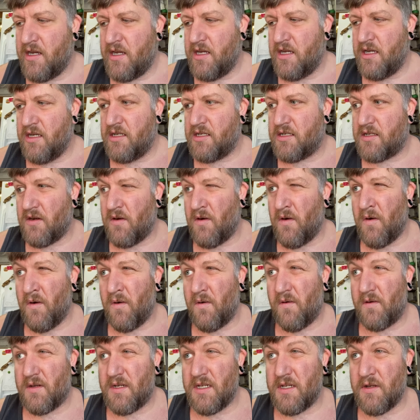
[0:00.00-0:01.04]
So
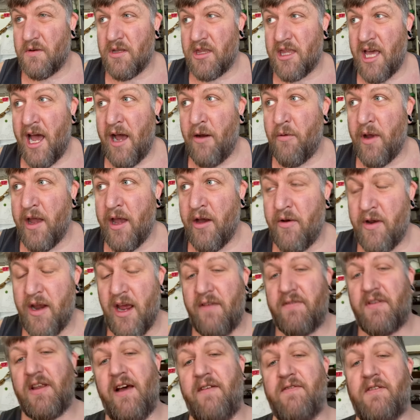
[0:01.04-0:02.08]
to do it that way, I would
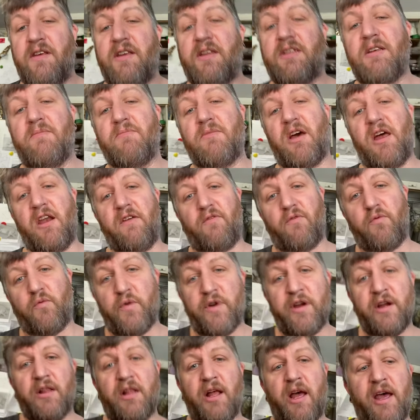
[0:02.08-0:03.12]
have to have like some kind of a
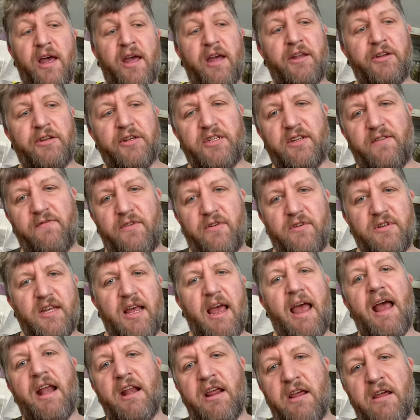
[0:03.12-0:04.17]
relay, and just if there's
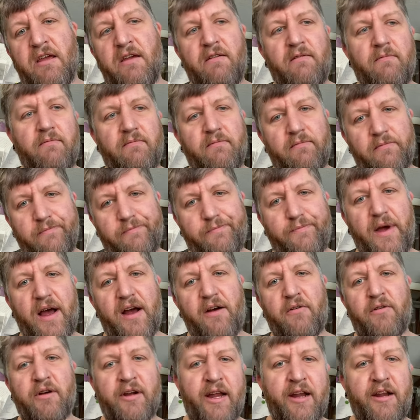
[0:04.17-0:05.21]
any
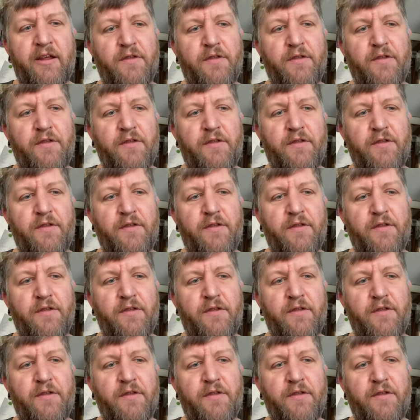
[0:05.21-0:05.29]
power getting